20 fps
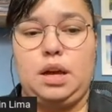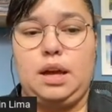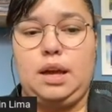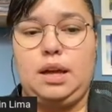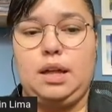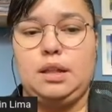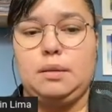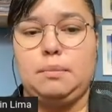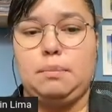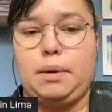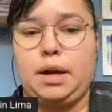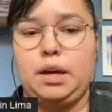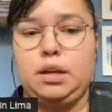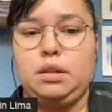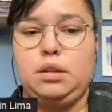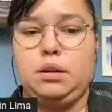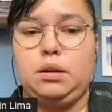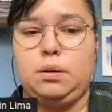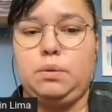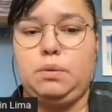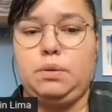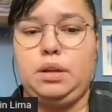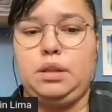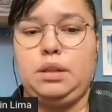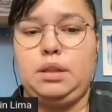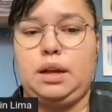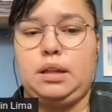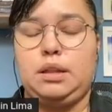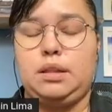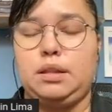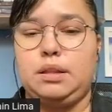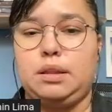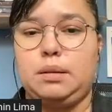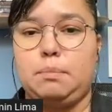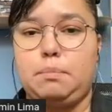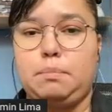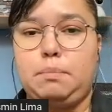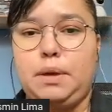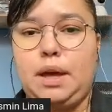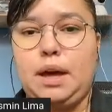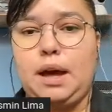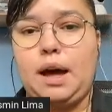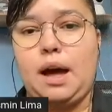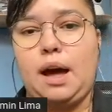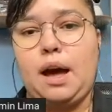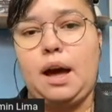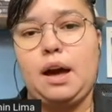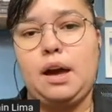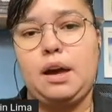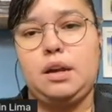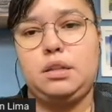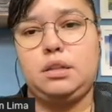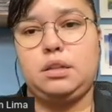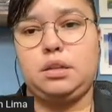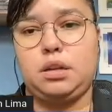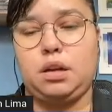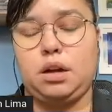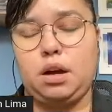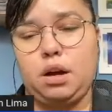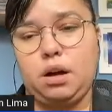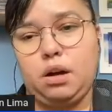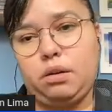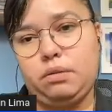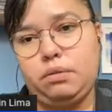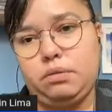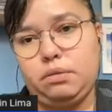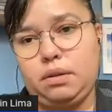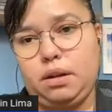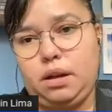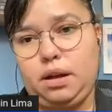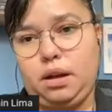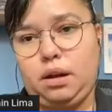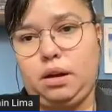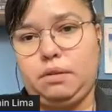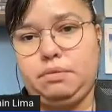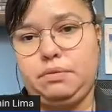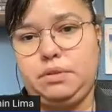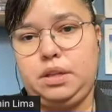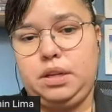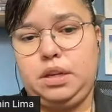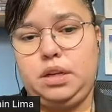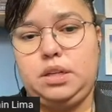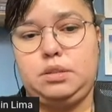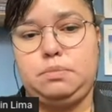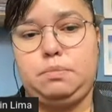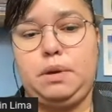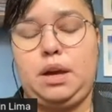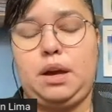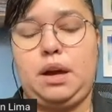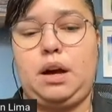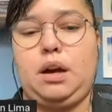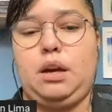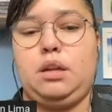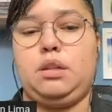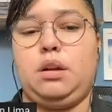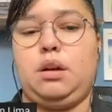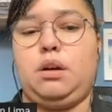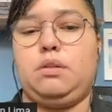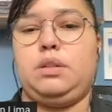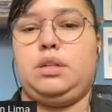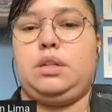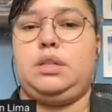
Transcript: And by knowing that behind all of these, behind all the